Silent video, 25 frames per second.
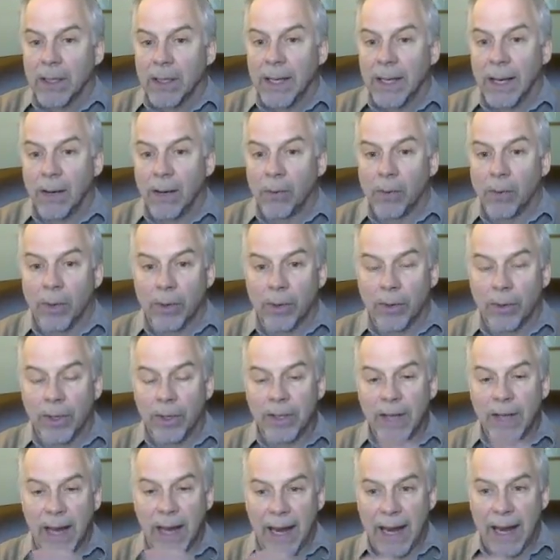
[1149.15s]
Now we're
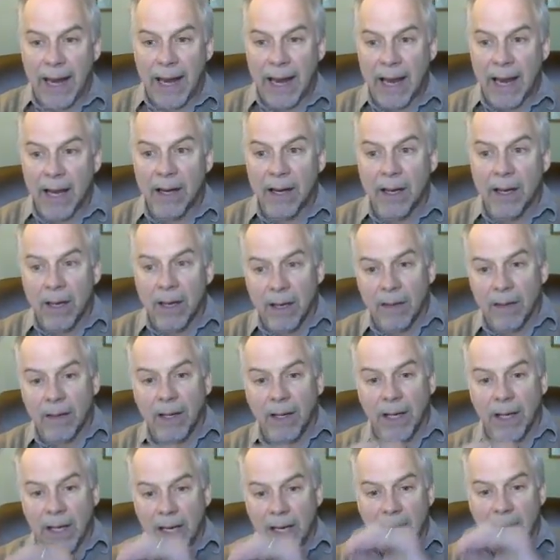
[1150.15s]
going to add
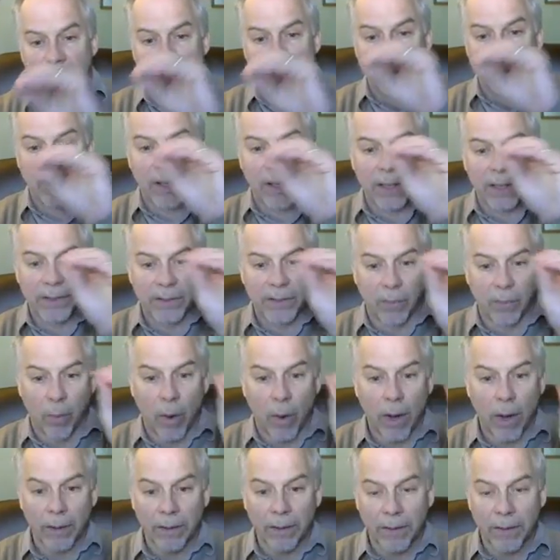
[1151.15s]
the k plus
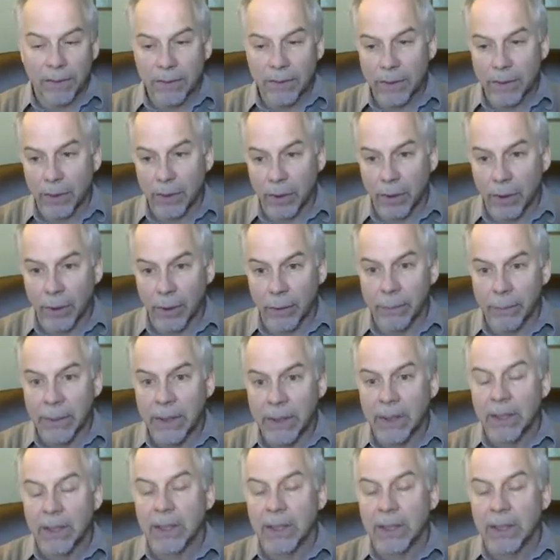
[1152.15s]
1th term